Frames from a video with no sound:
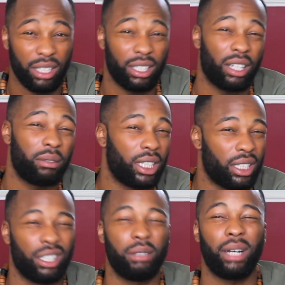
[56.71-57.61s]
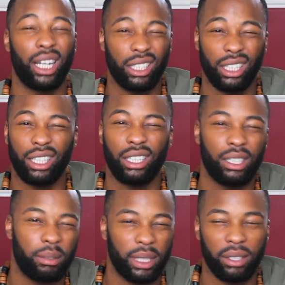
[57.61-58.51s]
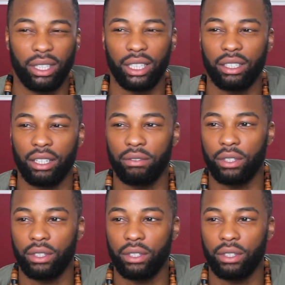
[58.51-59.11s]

because I don't want it to go back to them and all that stuff.